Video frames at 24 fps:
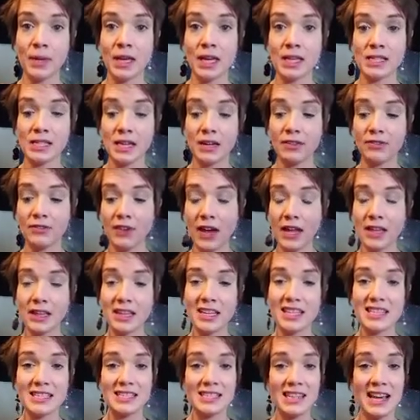Because I
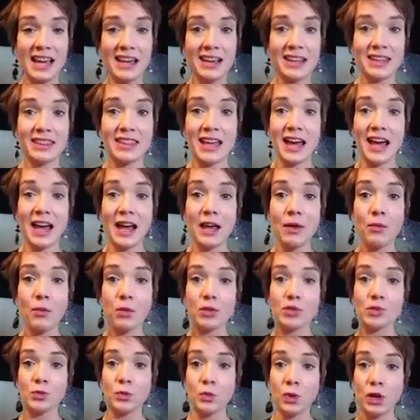finally decided that I
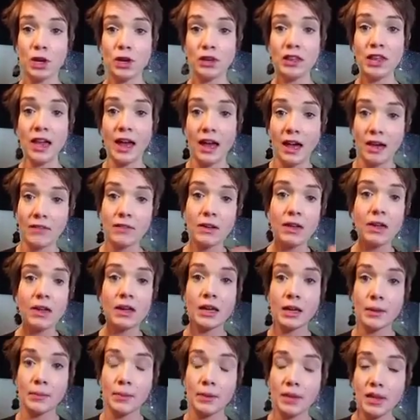was worth having
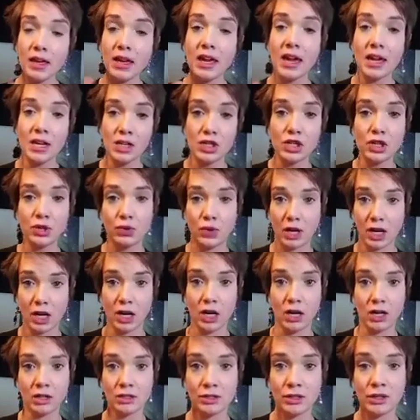a complete engine
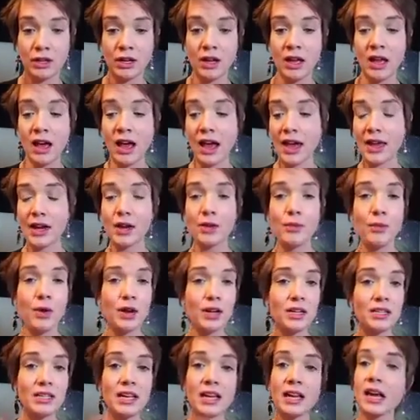rehaul. I didn't
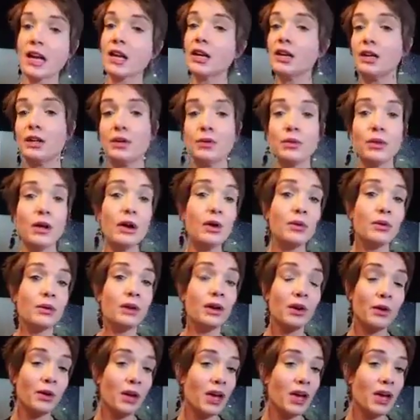want to take out a new loan,